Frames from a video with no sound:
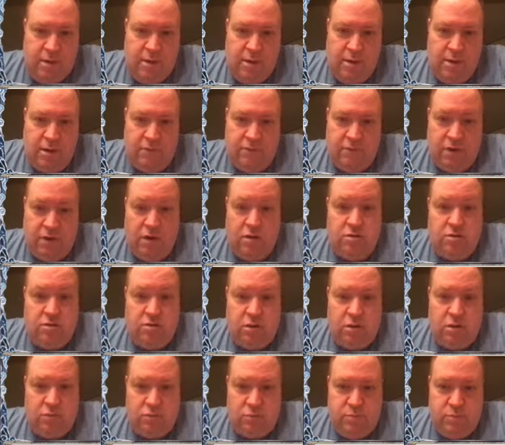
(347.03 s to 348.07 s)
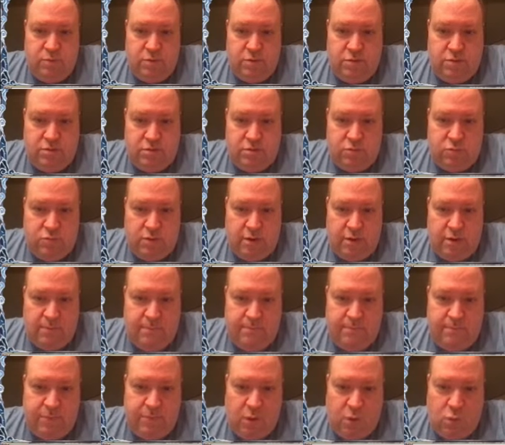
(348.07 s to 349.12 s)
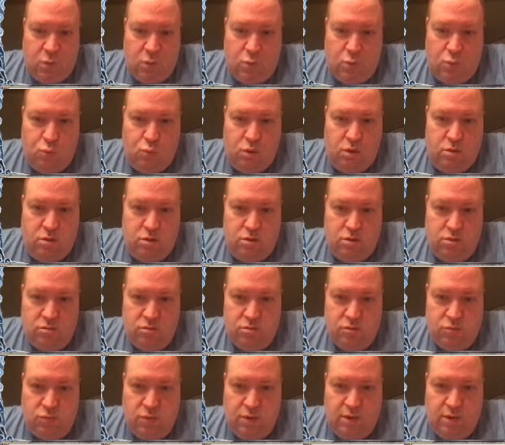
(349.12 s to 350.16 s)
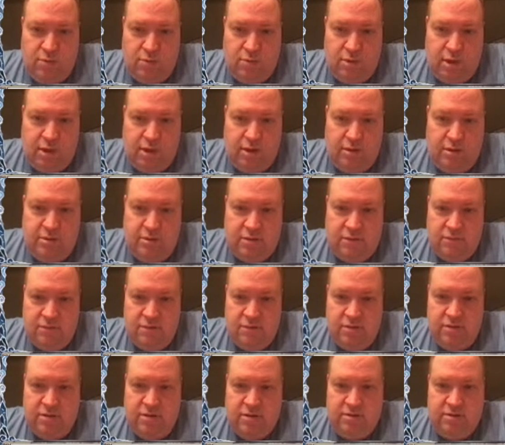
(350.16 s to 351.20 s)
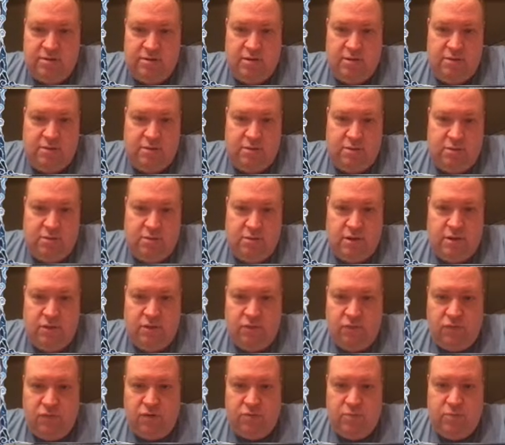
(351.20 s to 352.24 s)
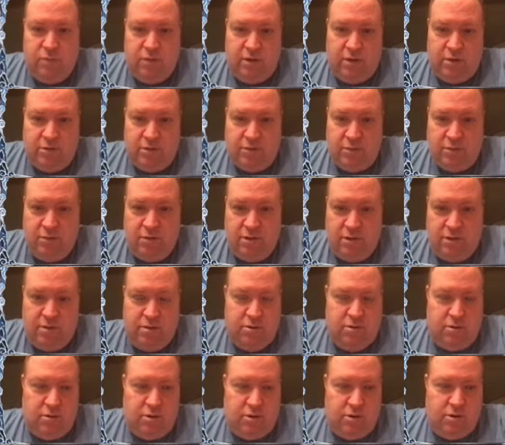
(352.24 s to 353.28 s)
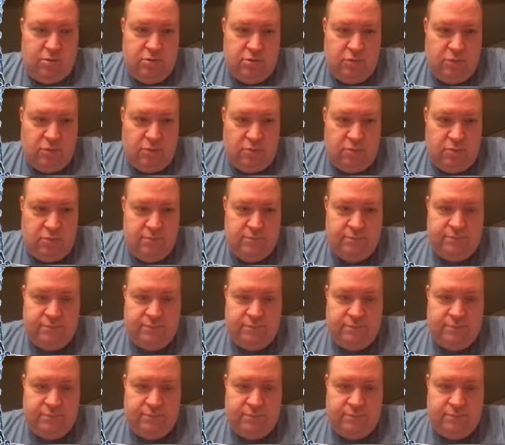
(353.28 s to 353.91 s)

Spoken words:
If an ice card was pitched this way, Winter's Whale gains, if this hits a hero, create a Frostbite token under their control.